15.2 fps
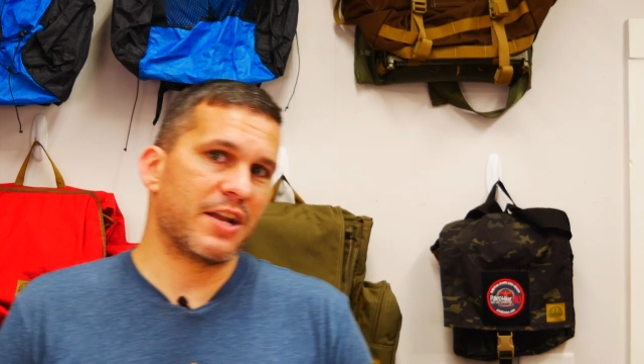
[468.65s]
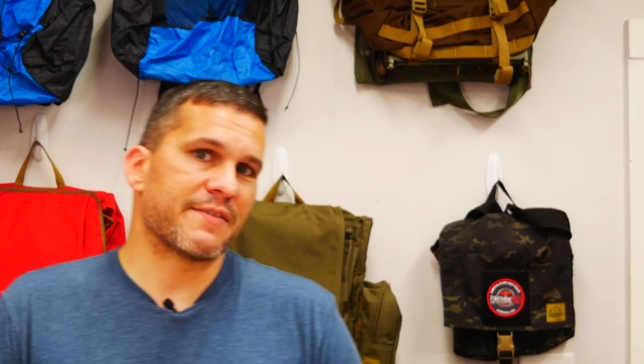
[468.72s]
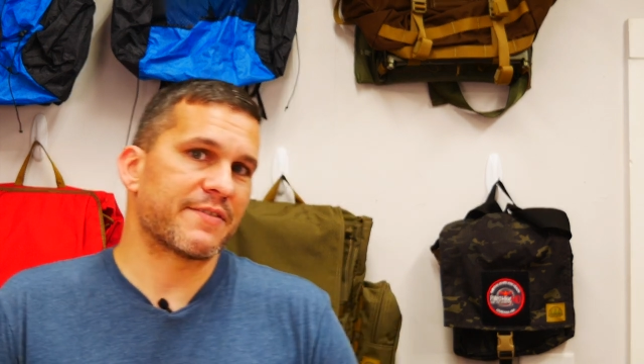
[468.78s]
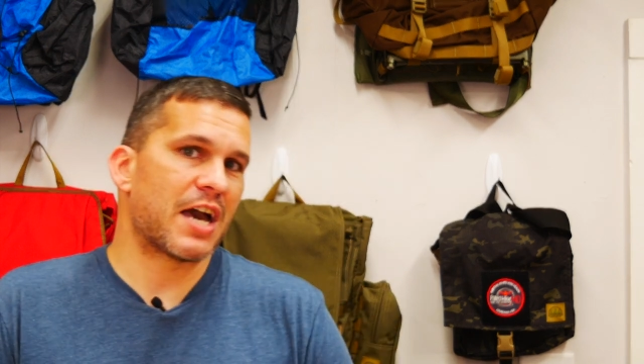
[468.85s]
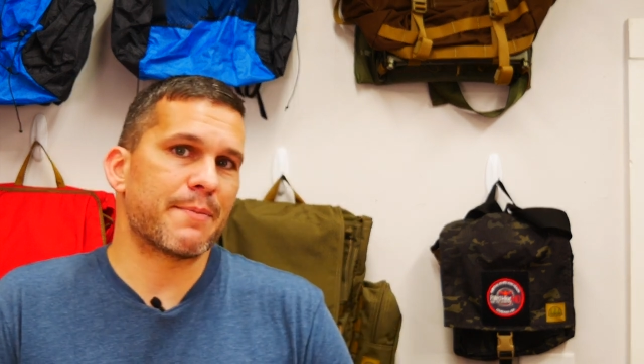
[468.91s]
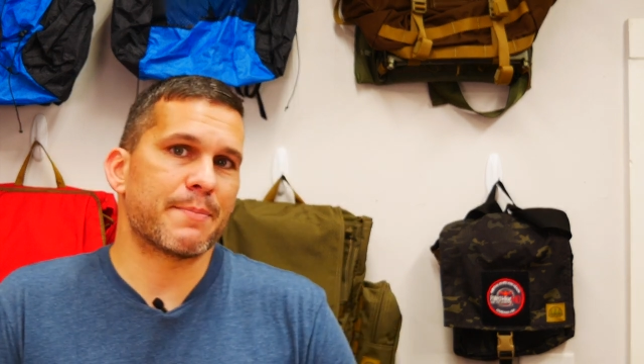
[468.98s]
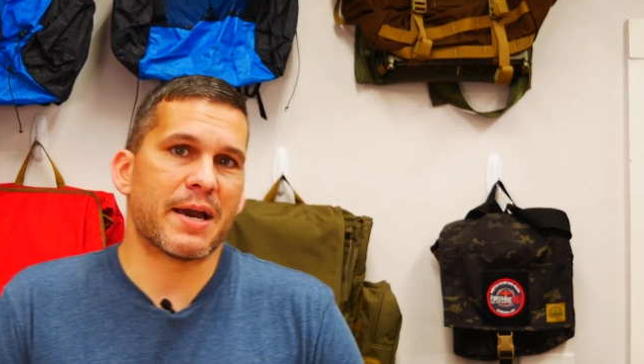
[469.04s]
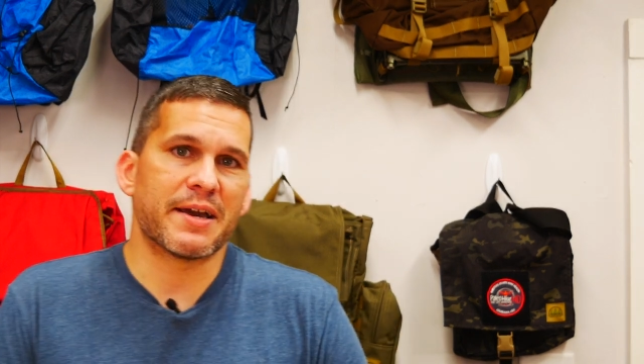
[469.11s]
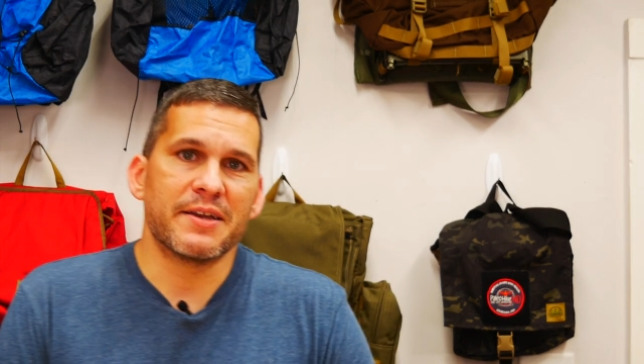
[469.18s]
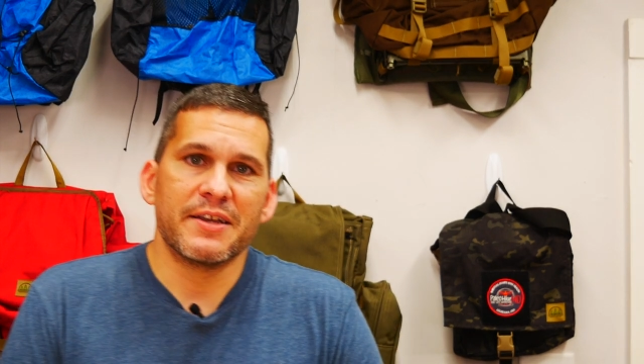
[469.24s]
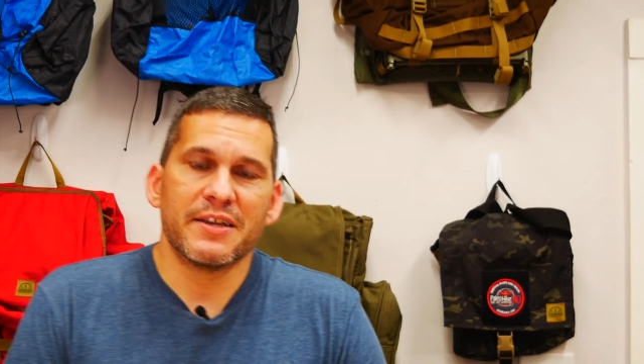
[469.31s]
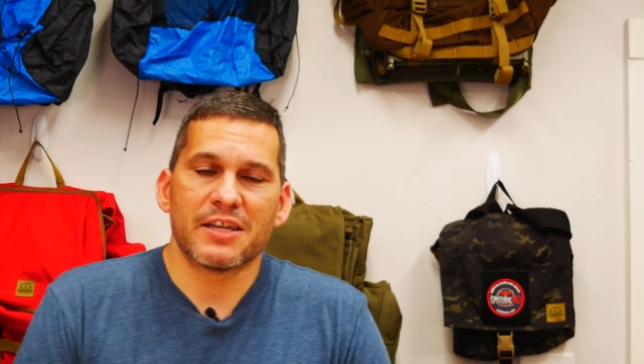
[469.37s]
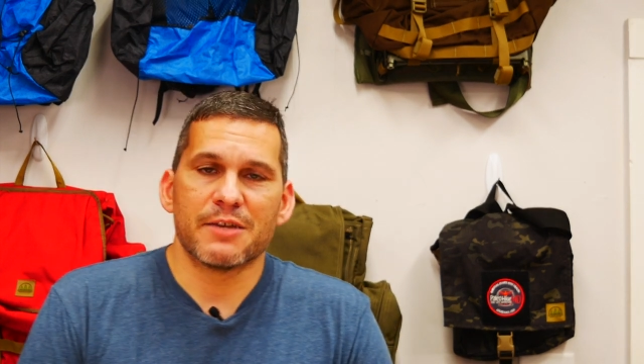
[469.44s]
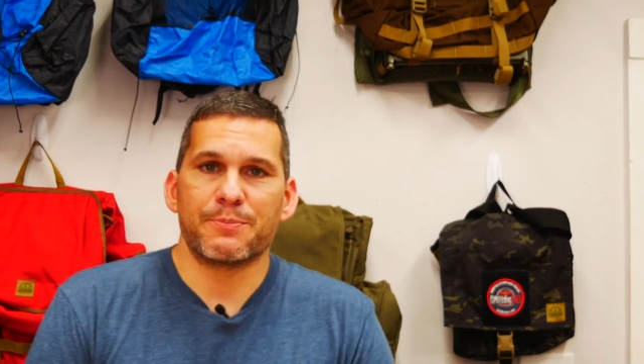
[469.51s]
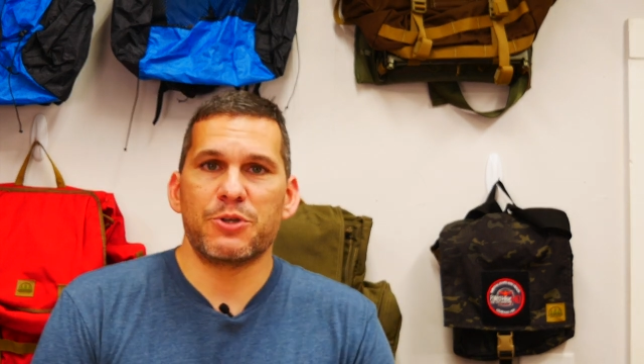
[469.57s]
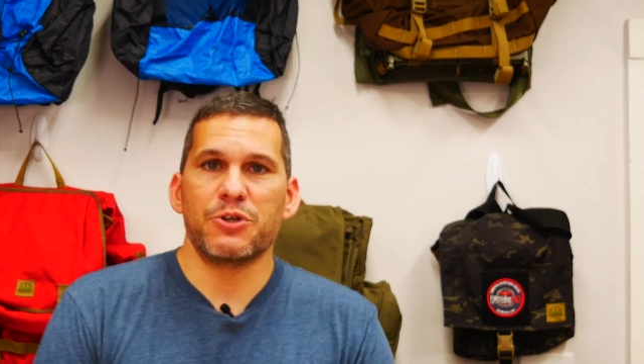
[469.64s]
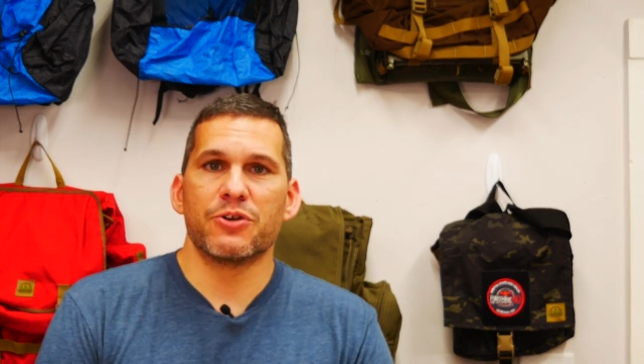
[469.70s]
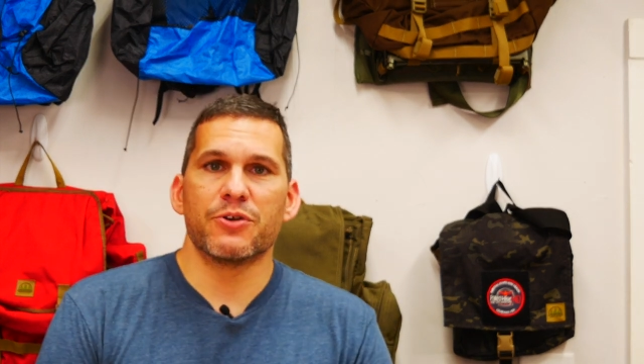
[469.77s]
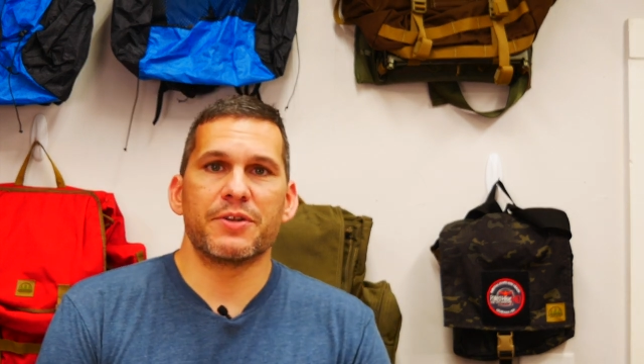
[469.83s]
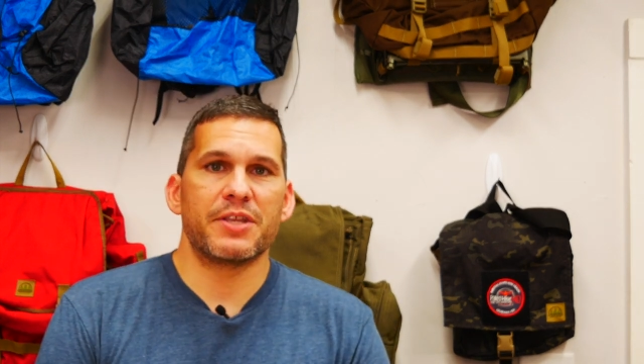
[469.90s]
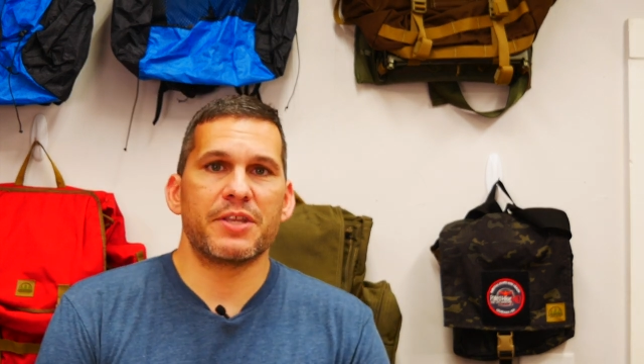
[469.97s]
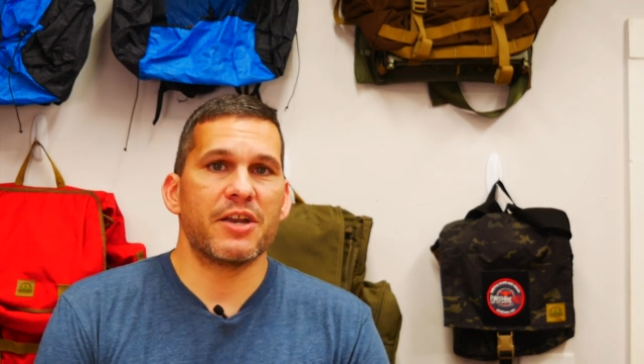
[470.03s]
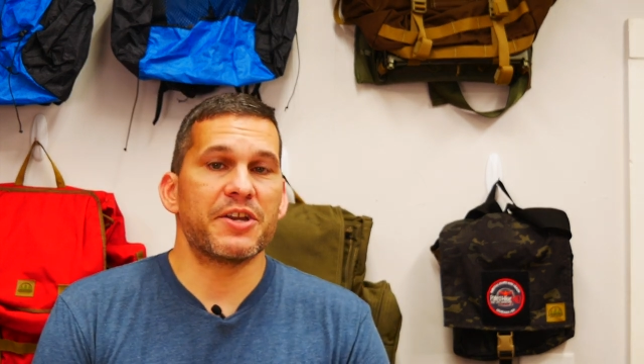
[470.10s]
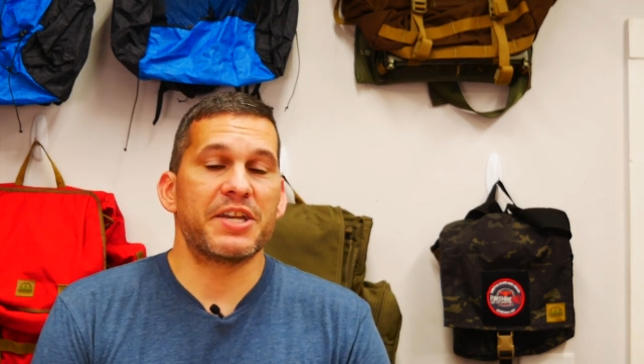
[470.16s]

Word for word: I've got my computer in there.